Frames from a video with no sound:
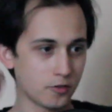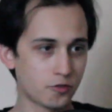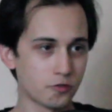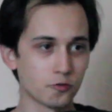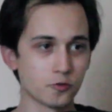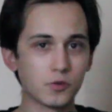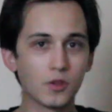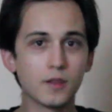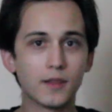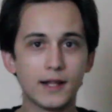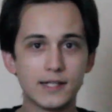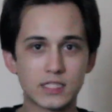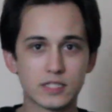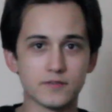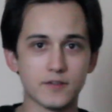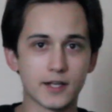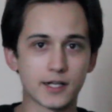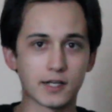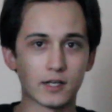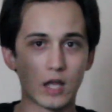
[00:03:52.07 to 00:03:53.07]
through the lens
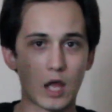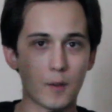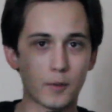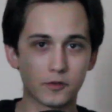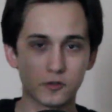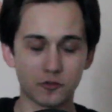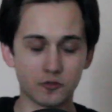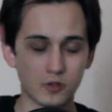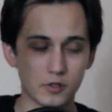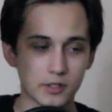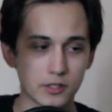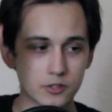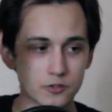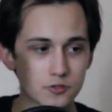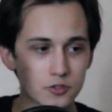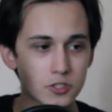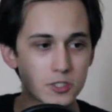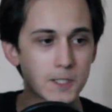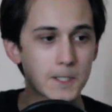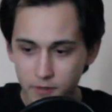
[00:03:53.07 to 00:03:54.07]
of economics. It's really
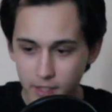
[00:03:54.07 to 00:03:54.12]
interesting.